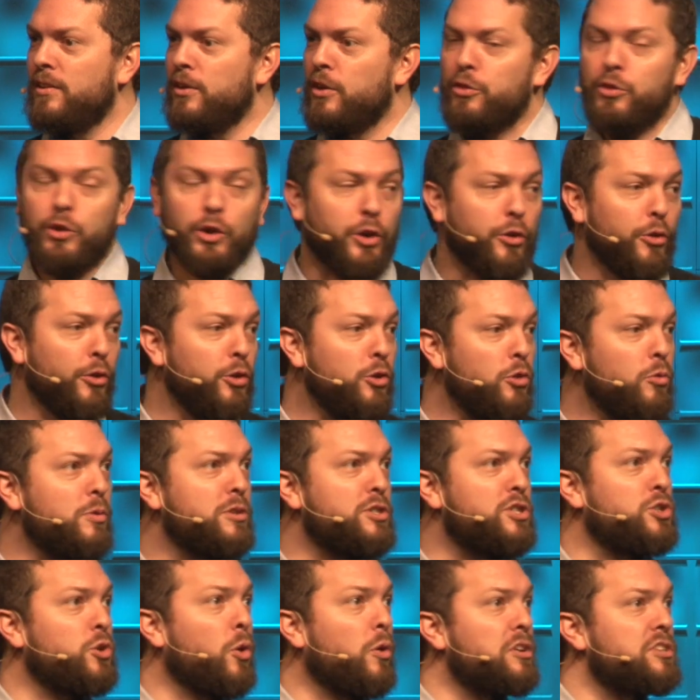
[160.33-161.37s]
The crew was
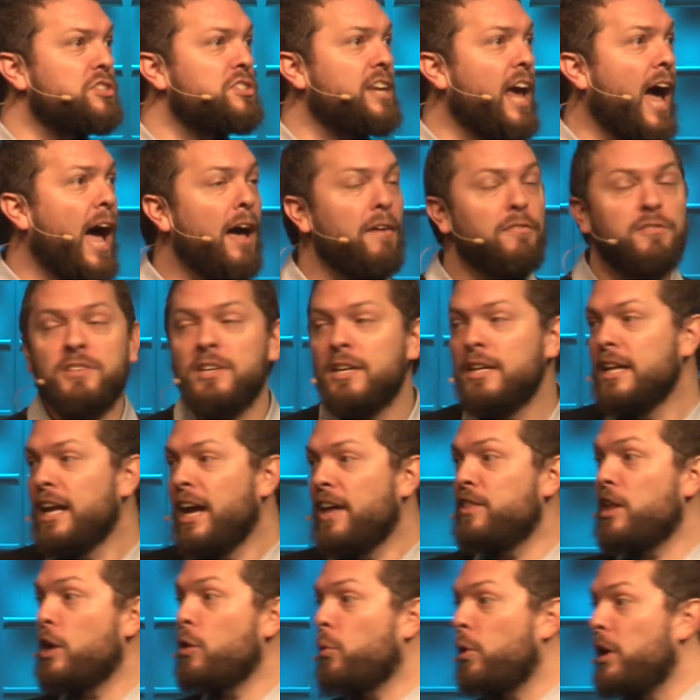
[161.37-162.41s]
short-staffed,
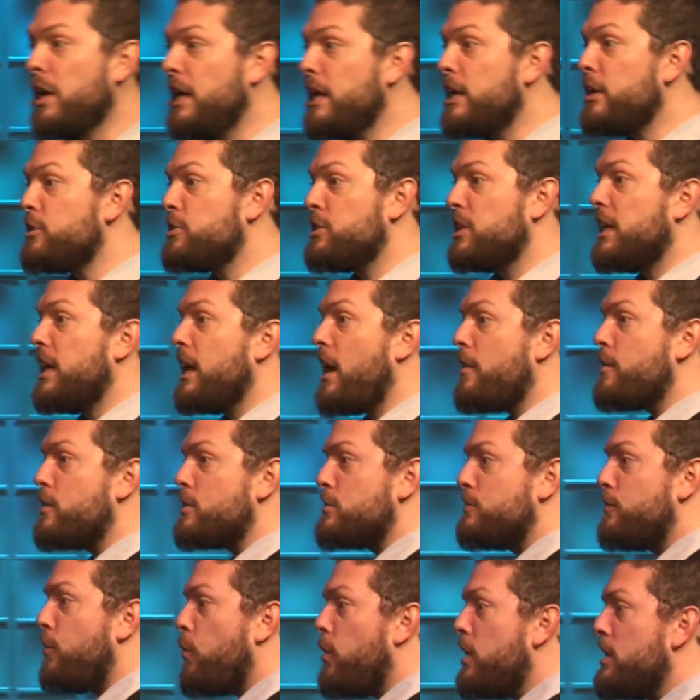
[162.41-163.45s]
and they were eager to get on this
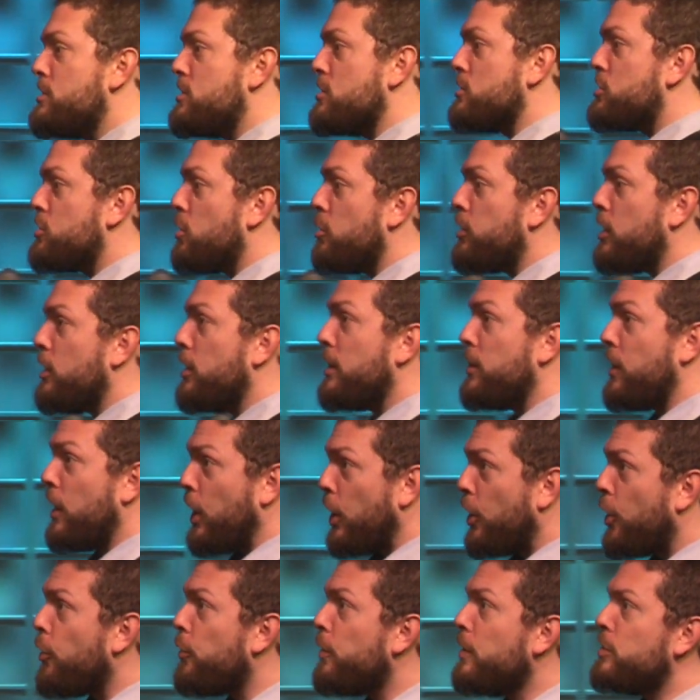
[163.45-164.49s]
voyage, and so they
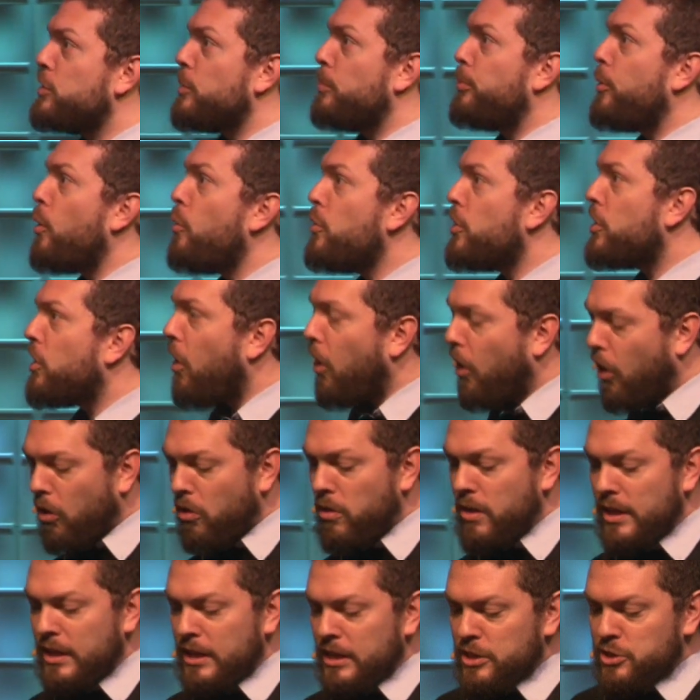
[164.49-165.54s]
hurried the protocol.
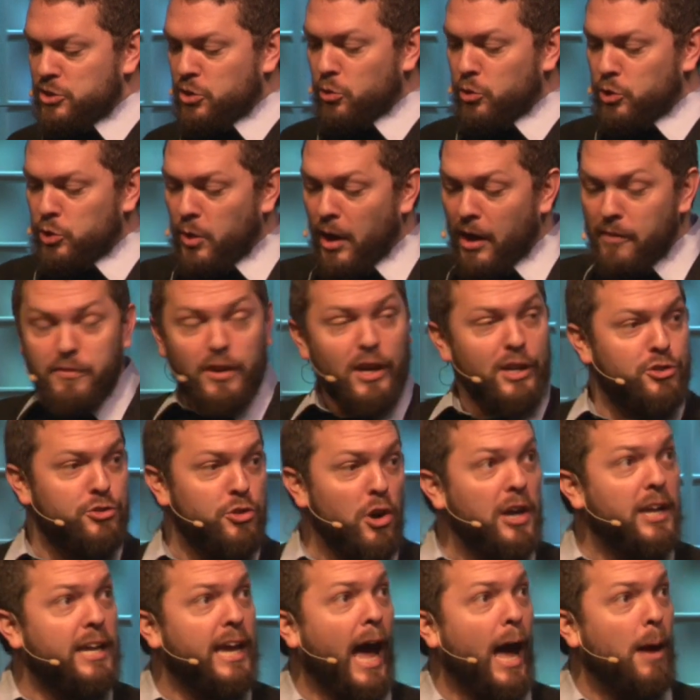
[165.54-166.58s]
So you have a
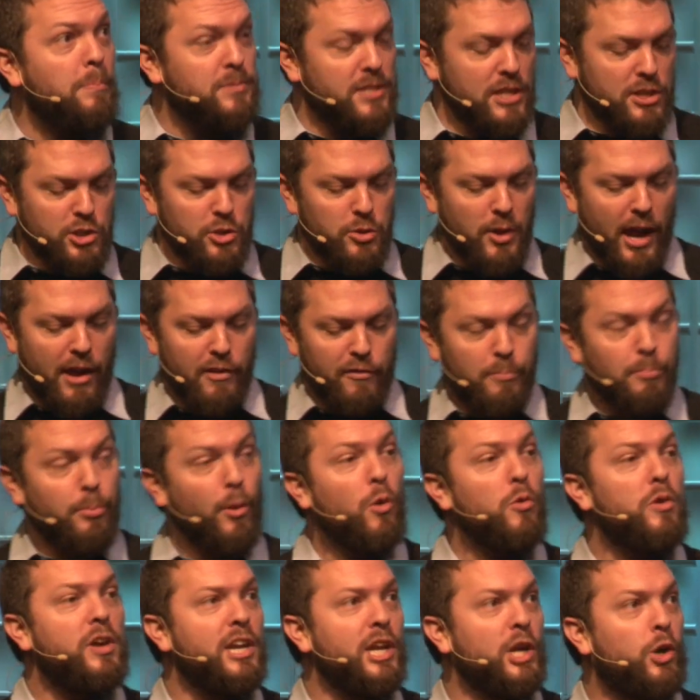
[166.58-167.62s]
drunk captain, you have
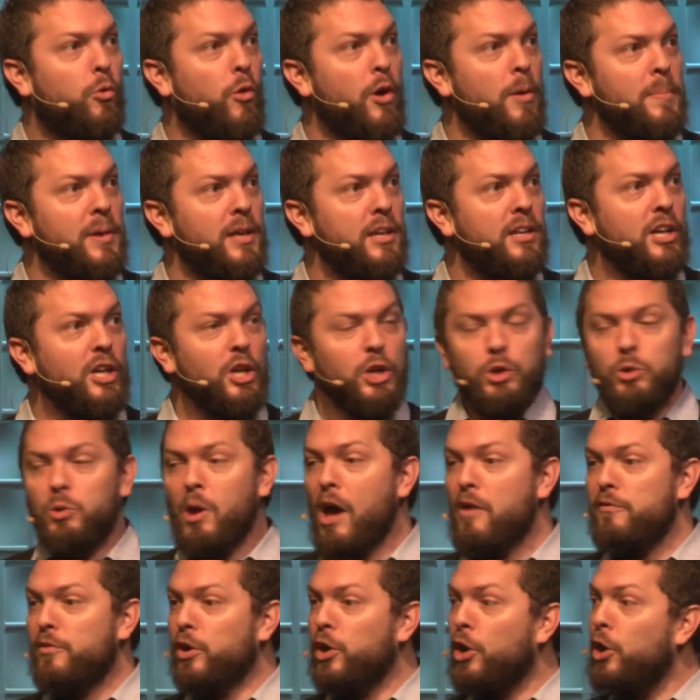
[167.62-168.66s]
broken equipment, you
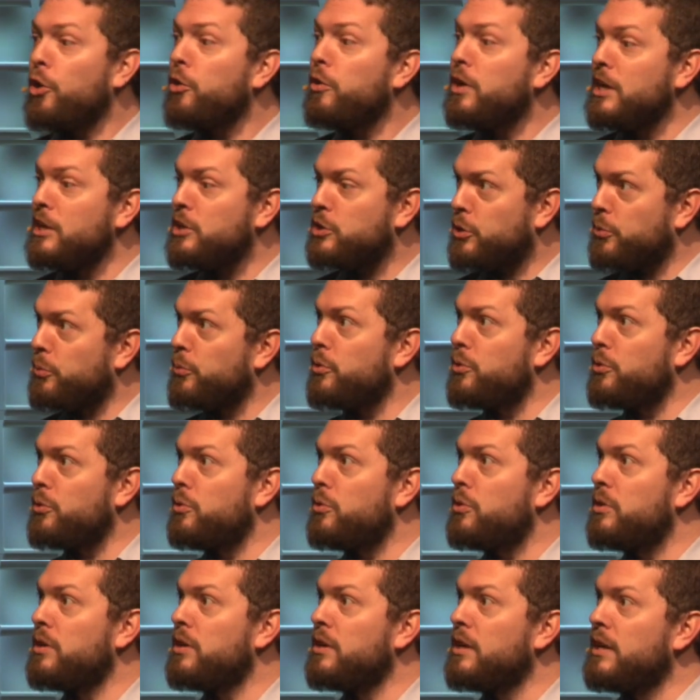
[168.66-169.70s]
have a hurried
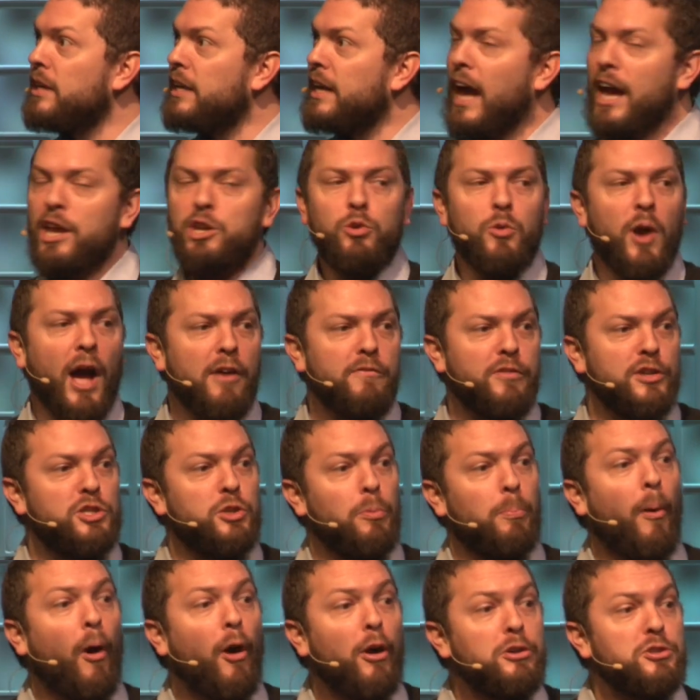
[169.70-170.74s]
crew, and you have a
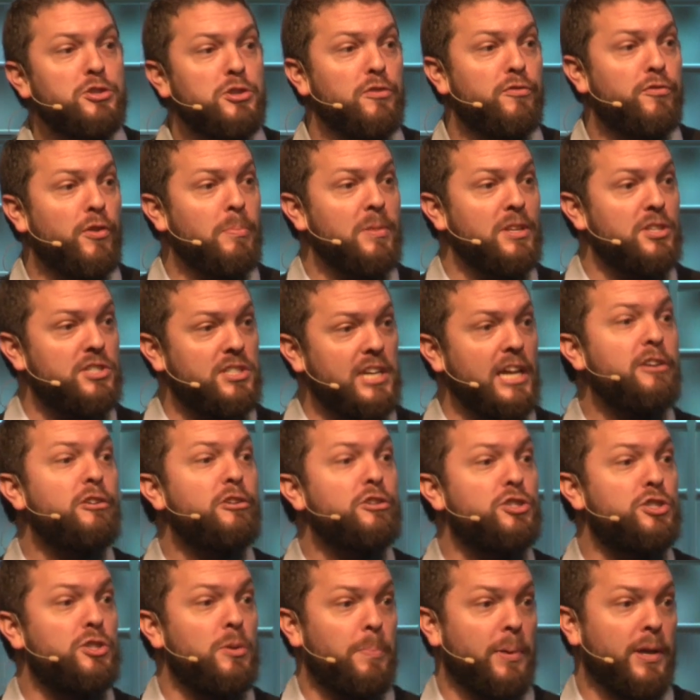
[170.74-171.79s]
departure from the standard
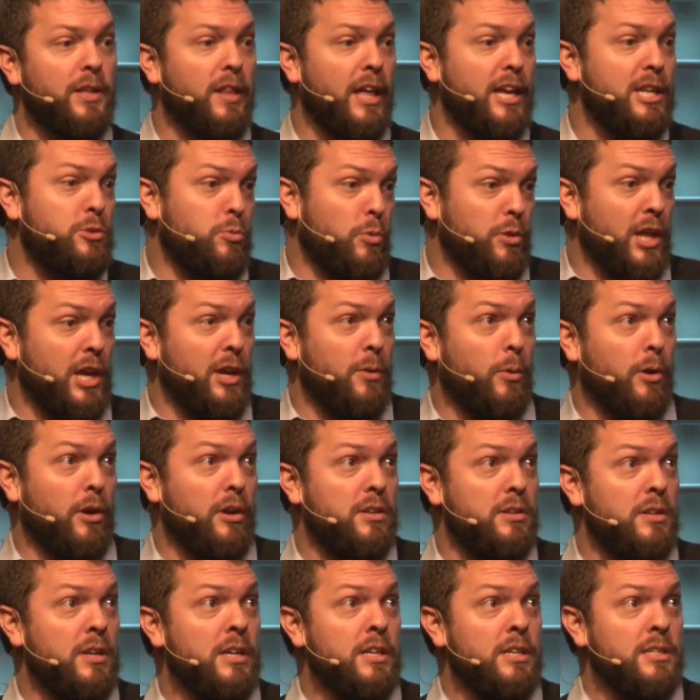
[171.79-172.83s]
shipping lanes where they were
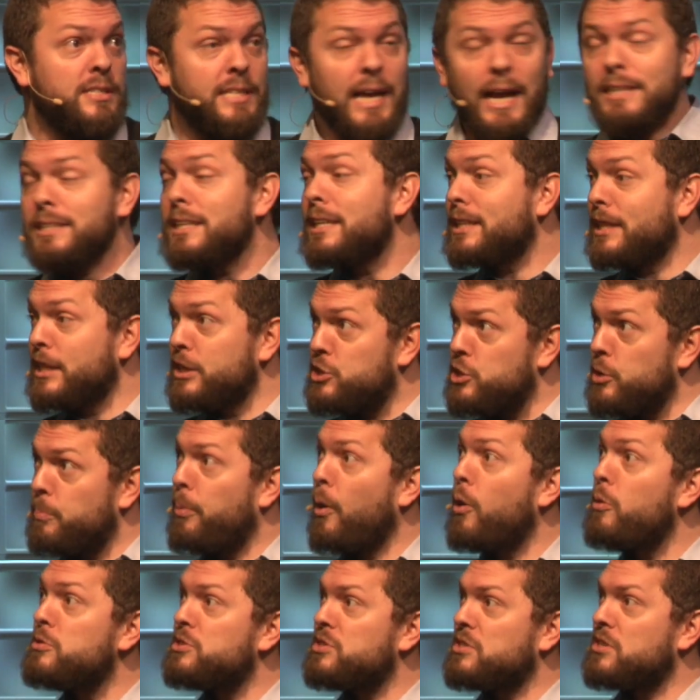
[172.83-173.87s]
technically
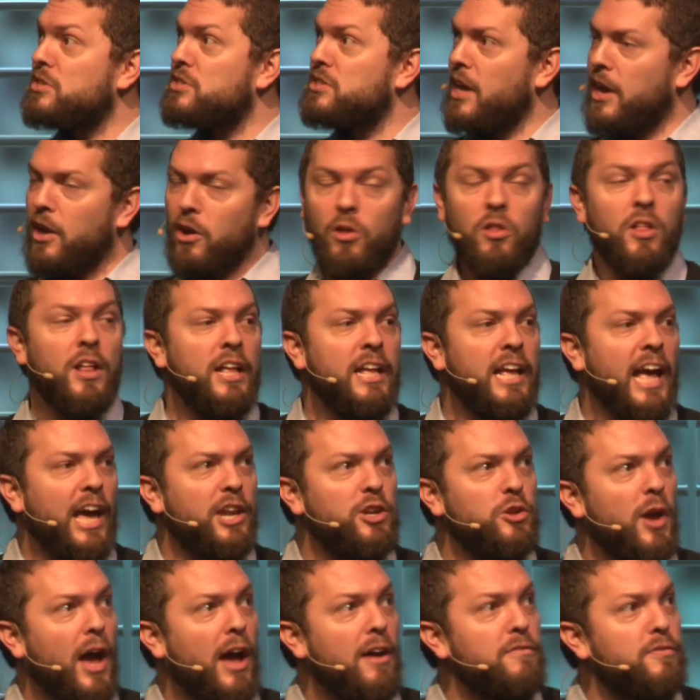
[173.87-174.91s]
supposed to sail, and
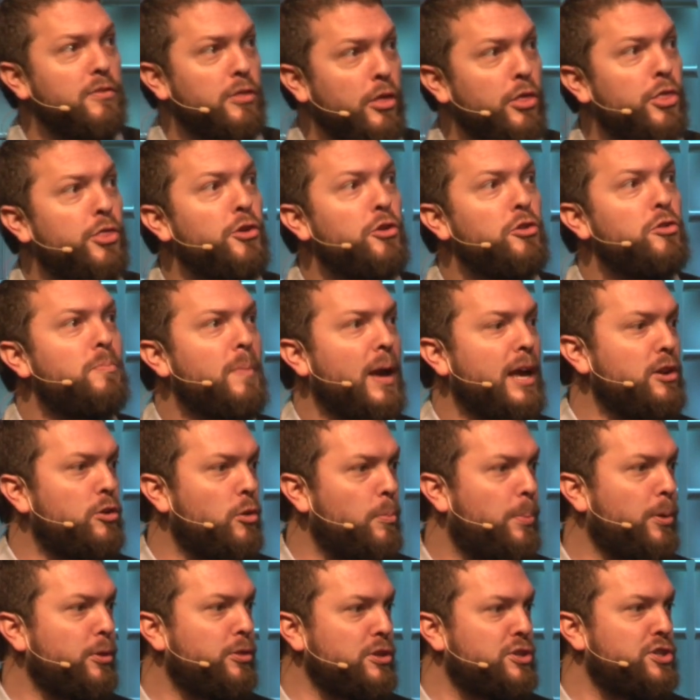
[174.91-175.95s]
you have the third mate who
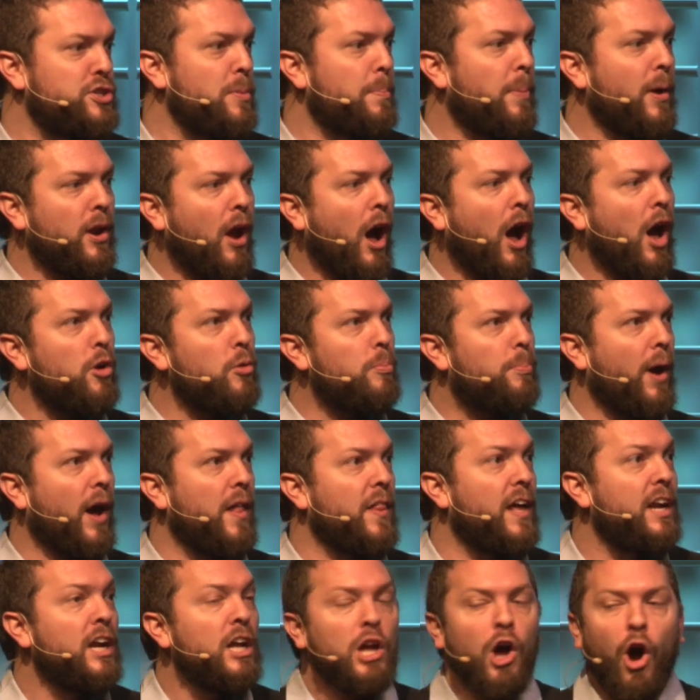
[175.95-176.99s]
put the ship on
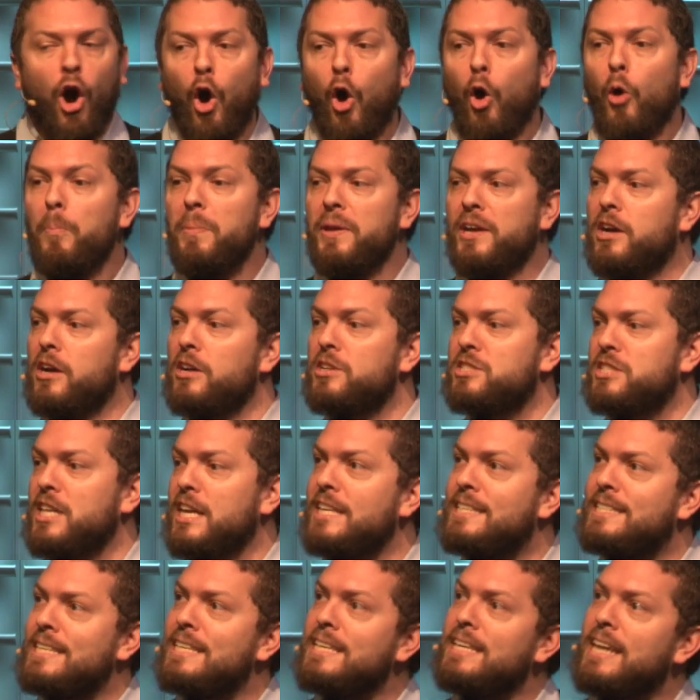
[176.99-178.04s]
autopilot, all because they
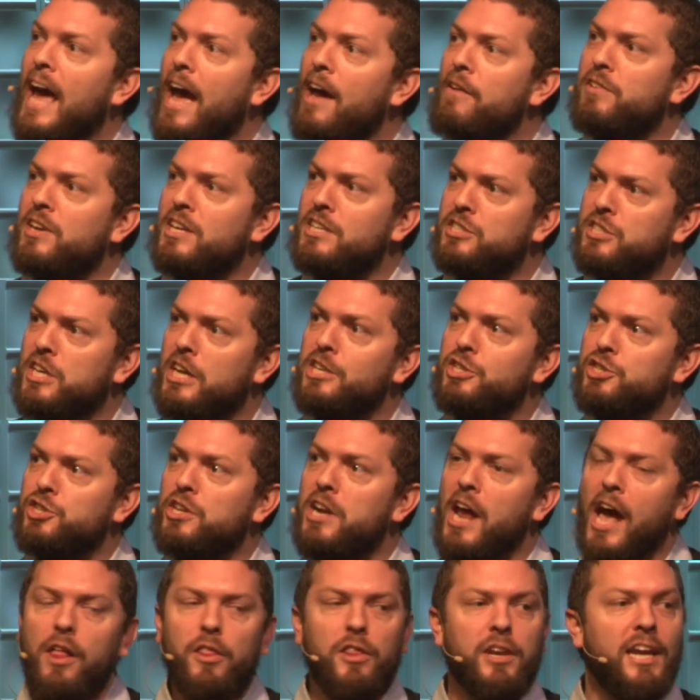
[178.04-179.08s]
didn't have an
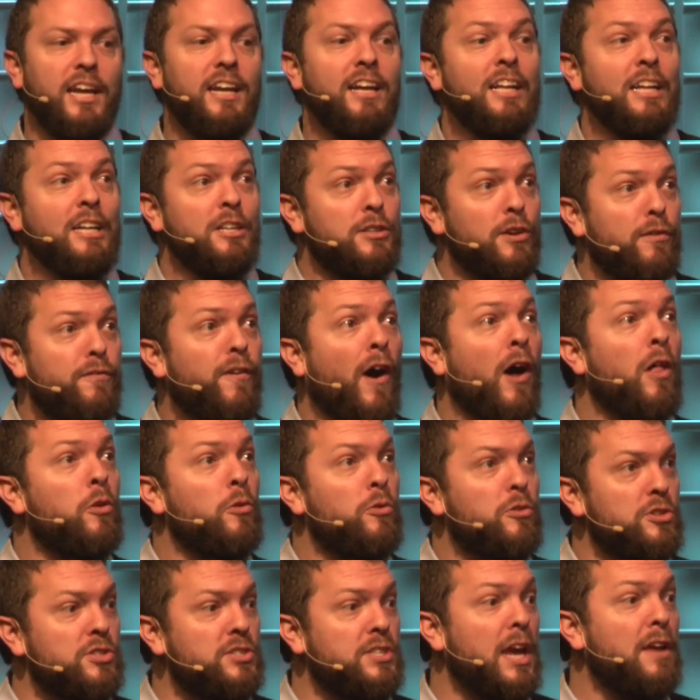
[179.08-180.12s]
intentionality to follow
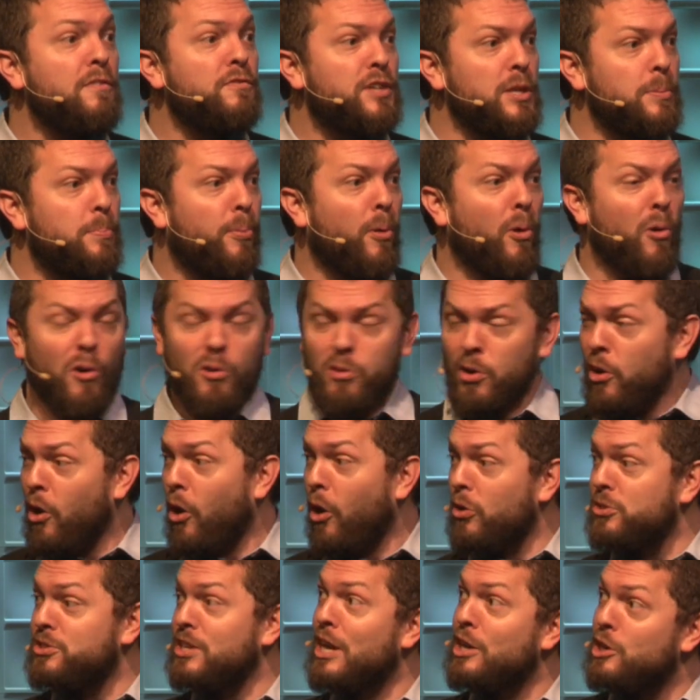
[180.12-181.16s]
the safety
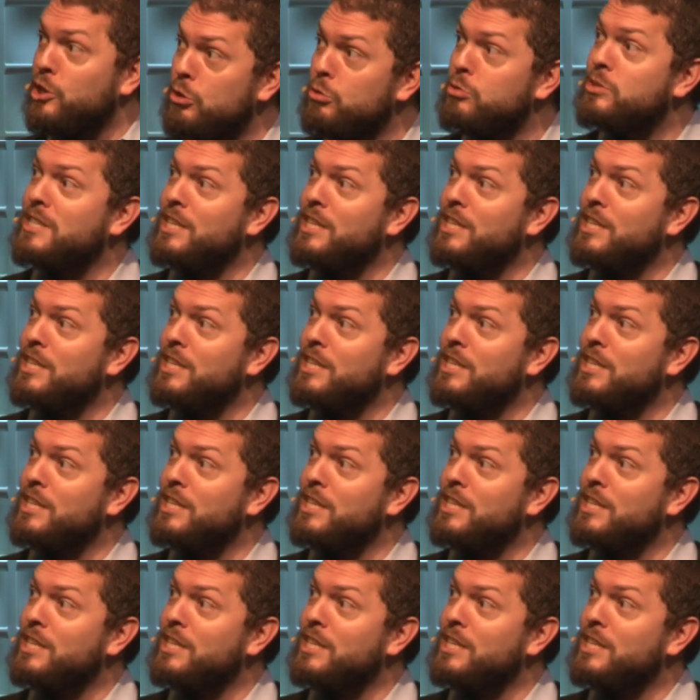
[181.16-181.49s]
protocols and use